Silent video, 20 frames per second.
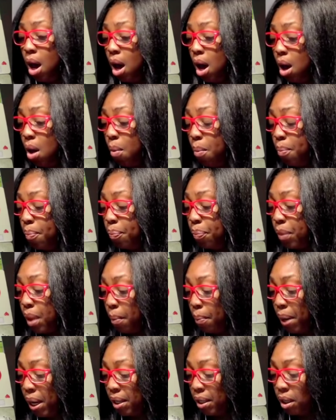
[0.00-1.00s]

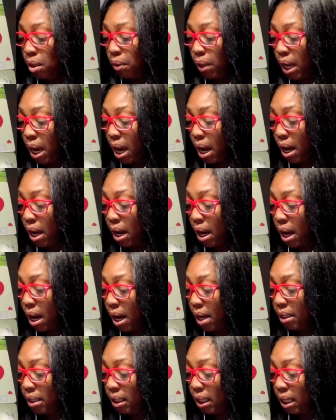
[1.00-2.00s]
but okay,
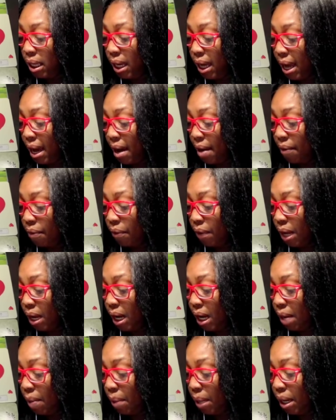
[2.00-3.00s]
I did laugh, and
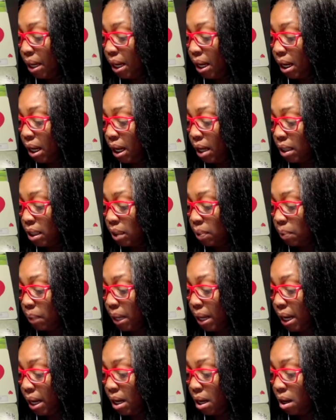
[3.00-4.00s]
let me
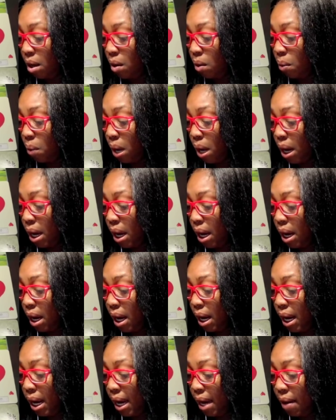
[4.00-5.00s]
explain why I
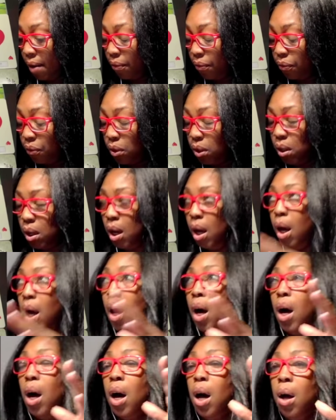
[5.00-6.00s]
laughed.
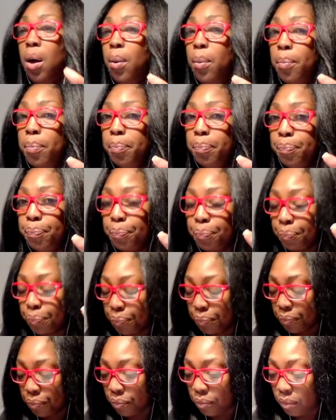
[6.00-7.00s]

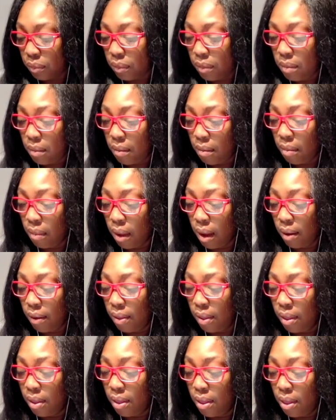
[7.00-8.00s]

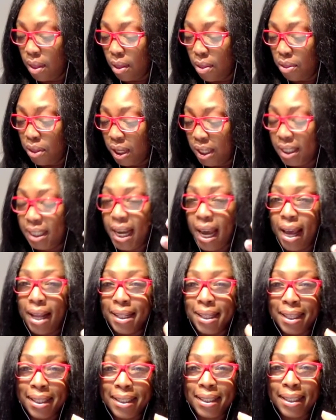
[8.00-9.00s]

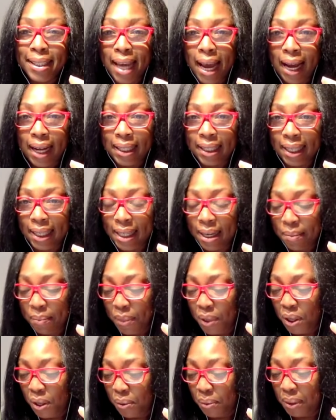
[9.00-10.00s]
This deck that
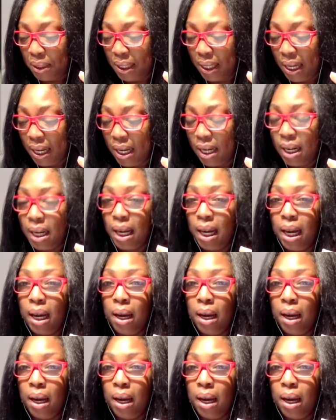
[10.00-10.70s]
I'm using,